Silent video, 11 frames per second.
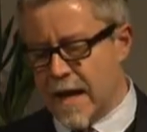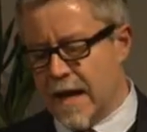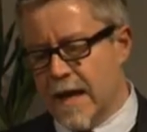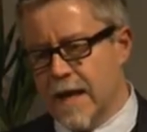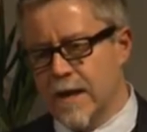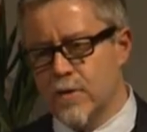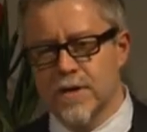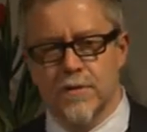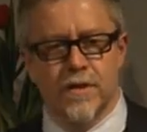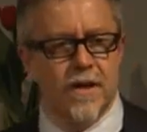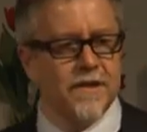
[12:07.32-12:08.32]
It
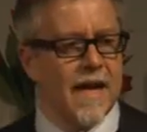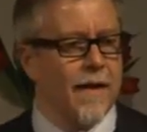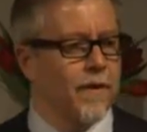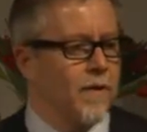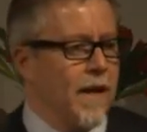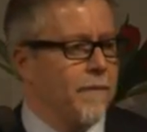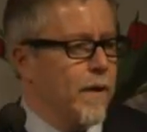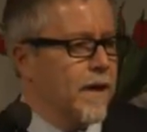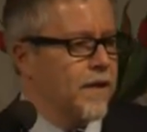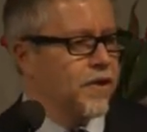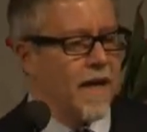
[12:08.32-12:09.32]
also turns out that if we're
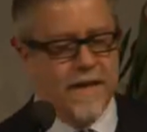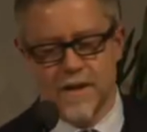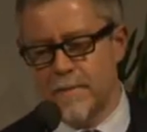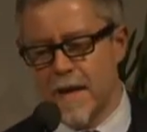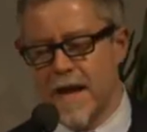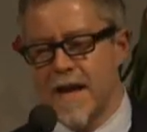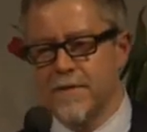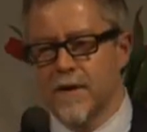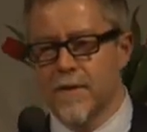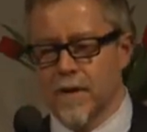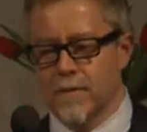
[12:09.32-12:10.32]
going to change our
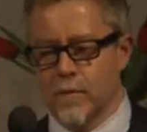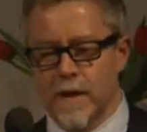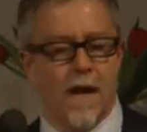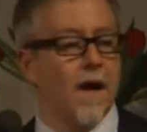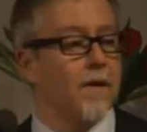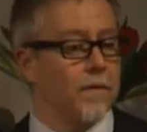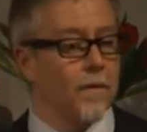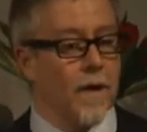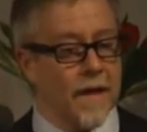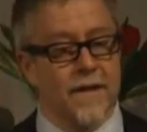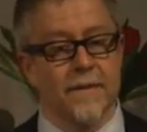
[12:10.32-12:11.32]
behavior, that we can't,
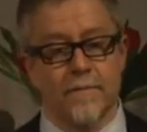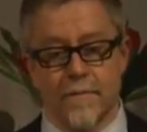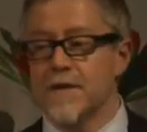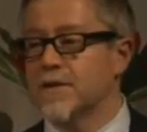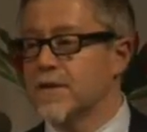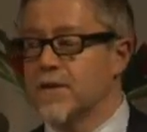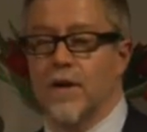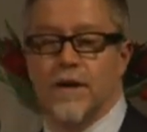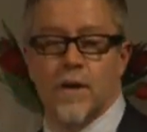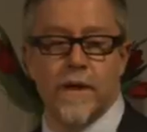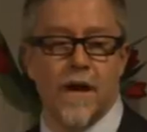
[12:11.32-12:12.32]
as I mentioned
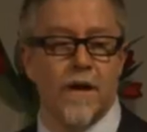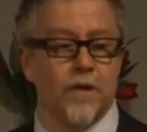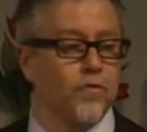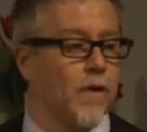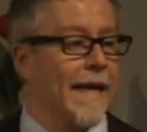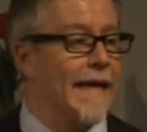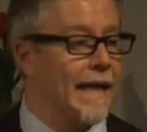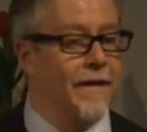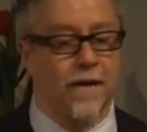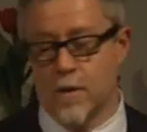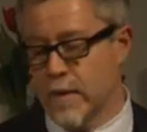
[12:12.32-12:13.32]
earlier, we can't just
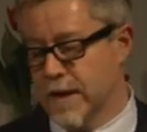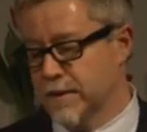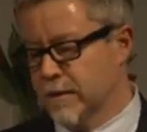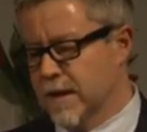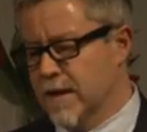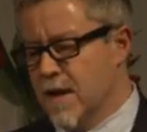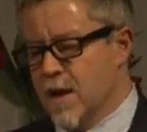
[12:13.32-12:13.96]
regulate our way to it.